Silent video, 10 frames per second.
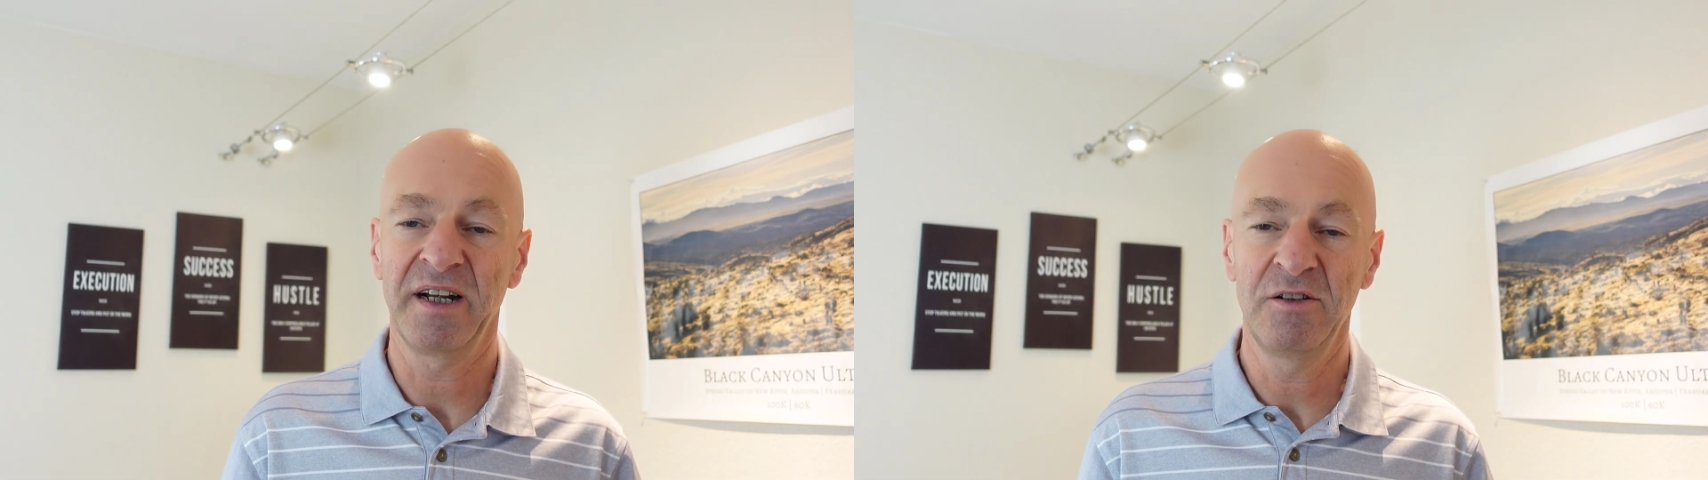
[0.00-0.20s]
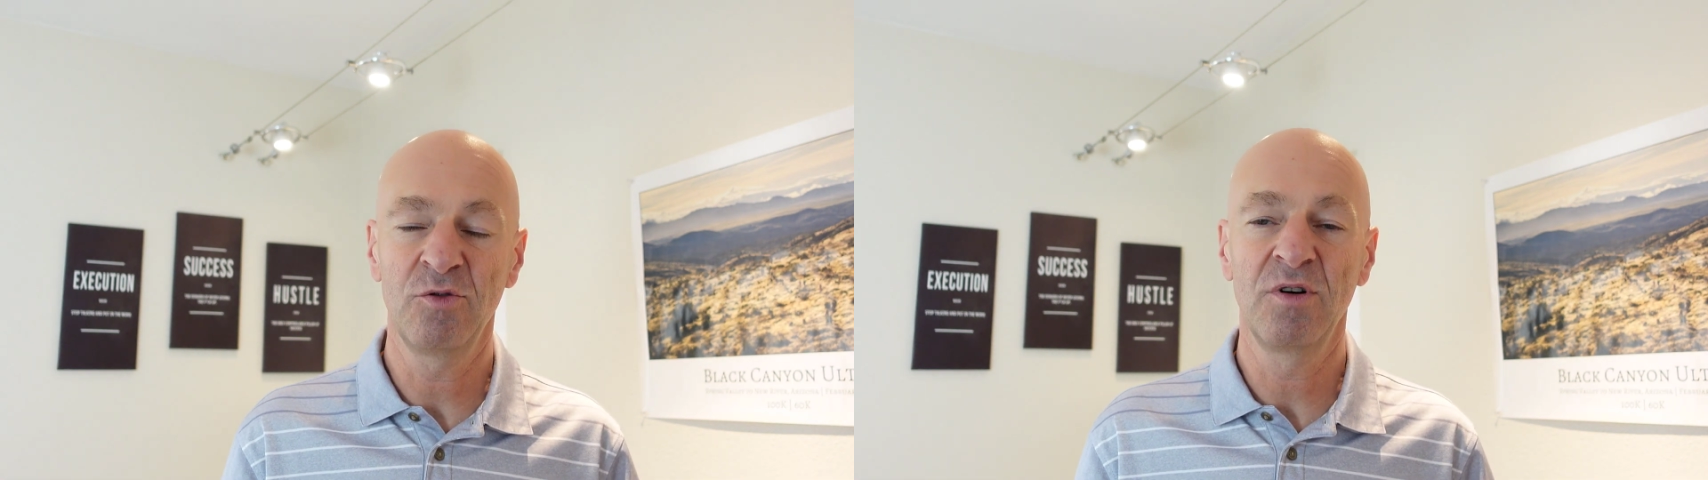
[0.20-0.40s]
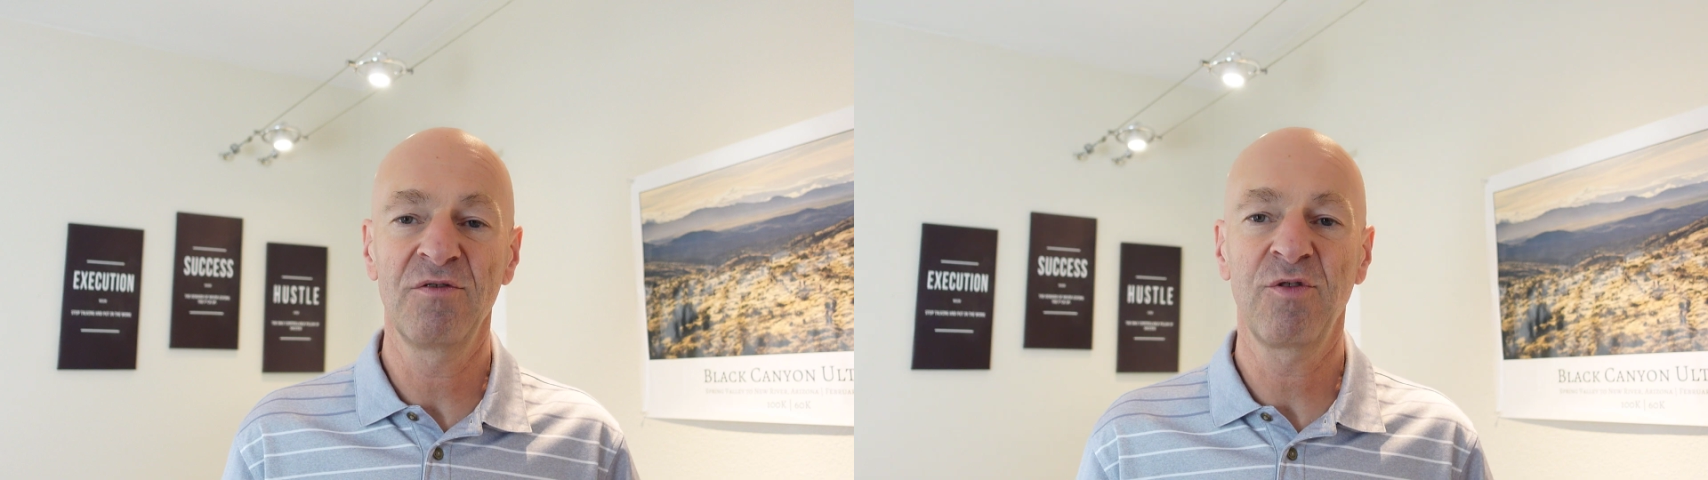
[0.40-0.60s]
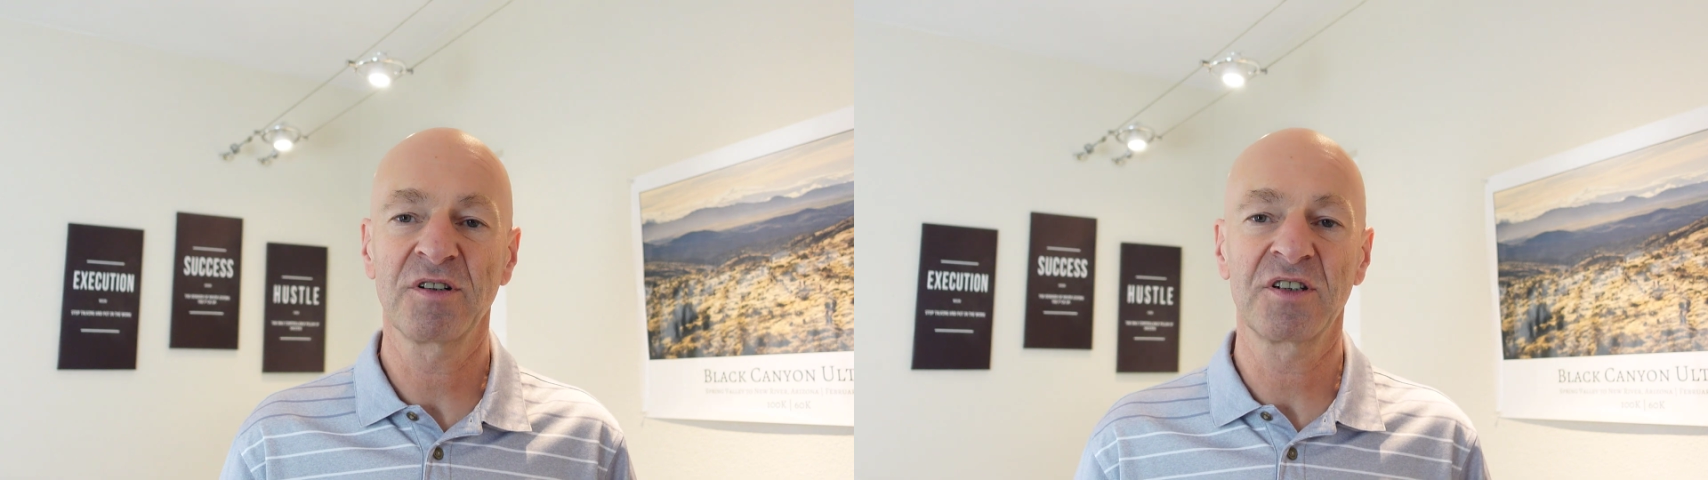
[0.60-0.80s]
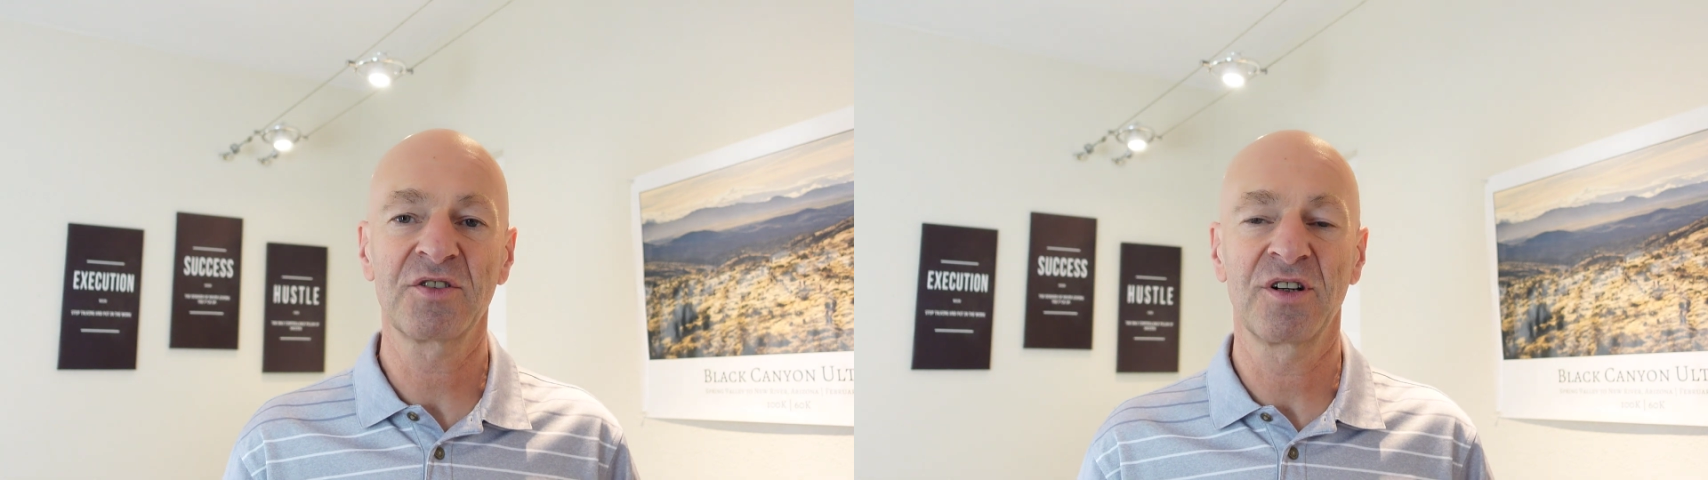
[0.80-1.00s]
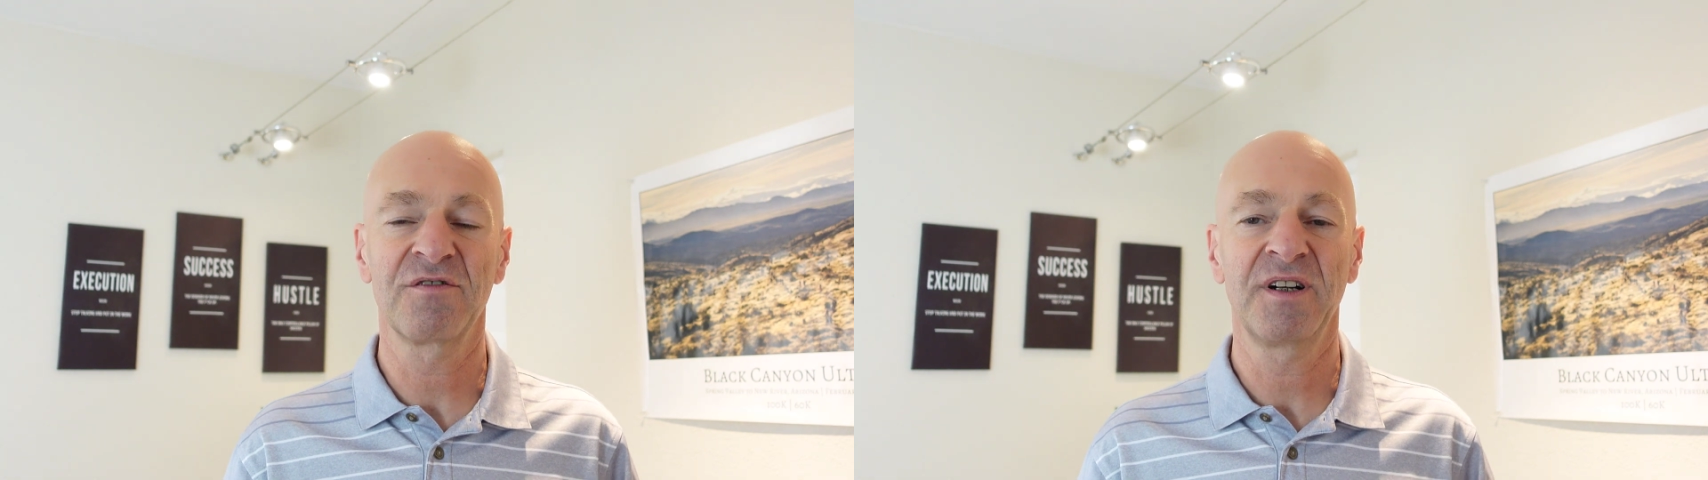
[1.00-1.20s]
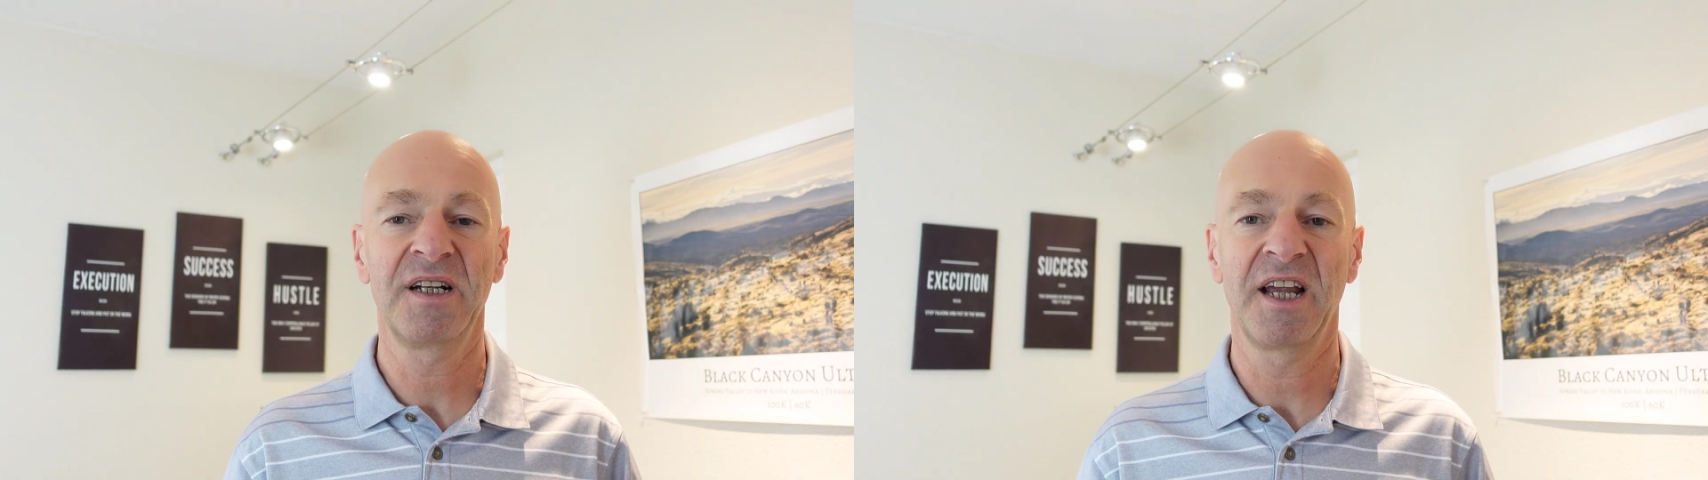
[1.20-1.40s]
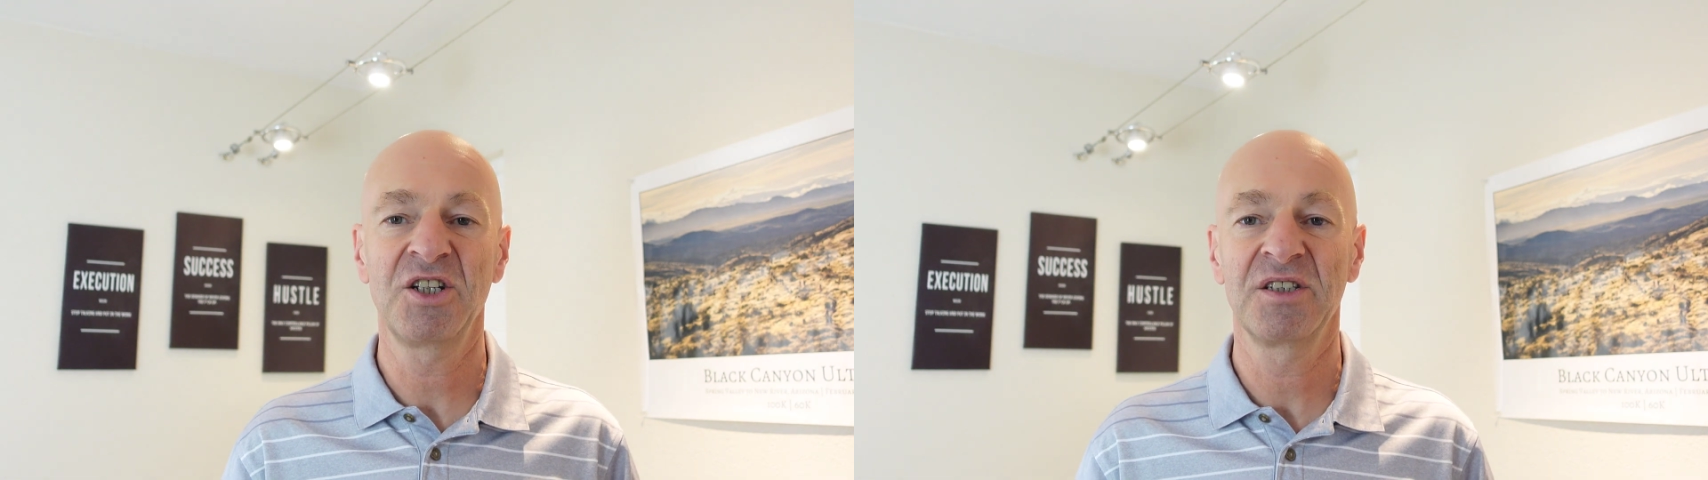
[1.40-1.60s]
Google for the
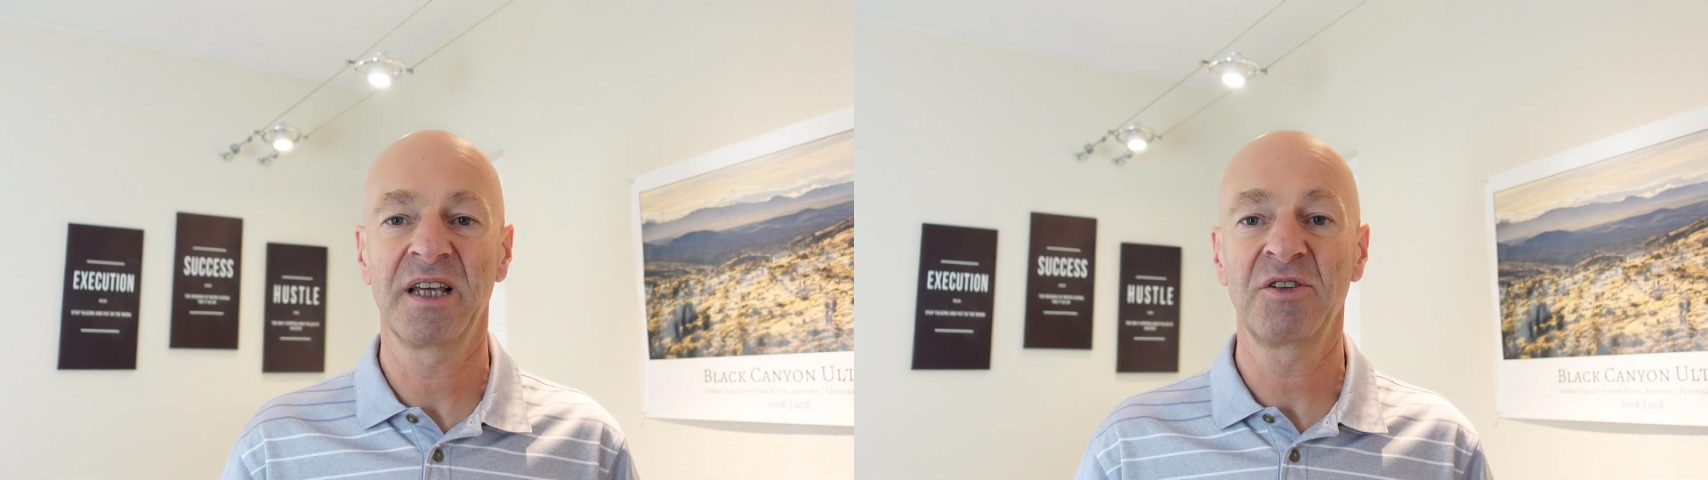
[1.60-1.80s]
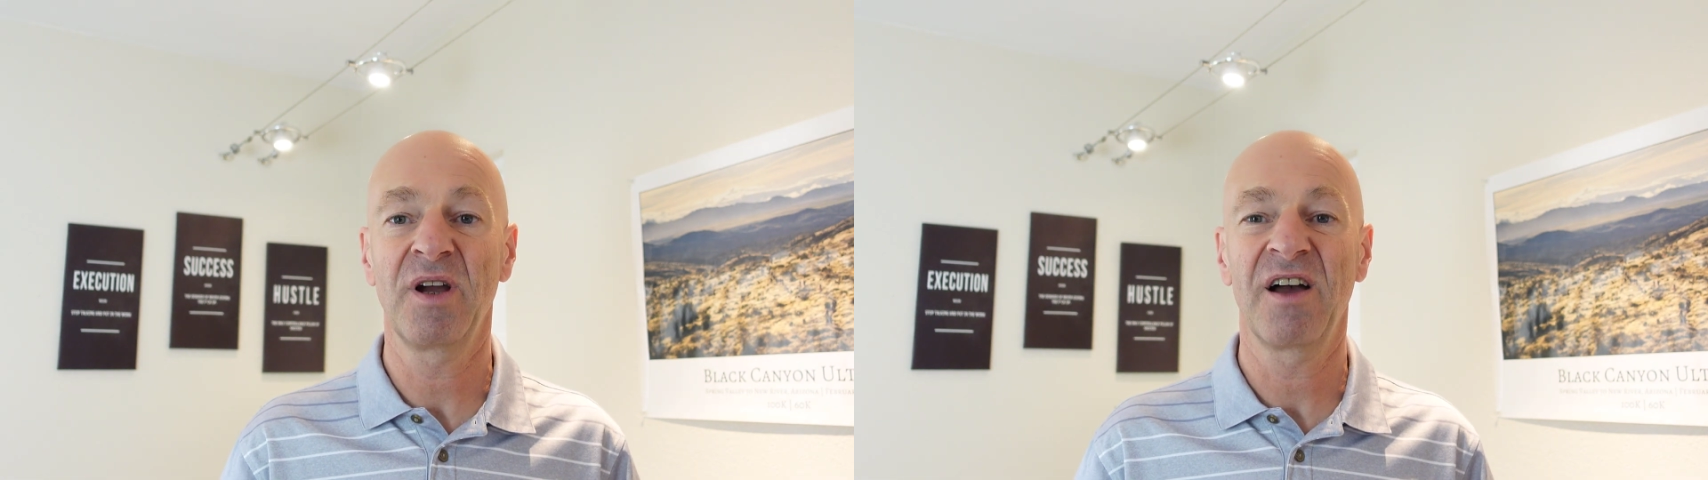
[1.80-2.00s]
certification that you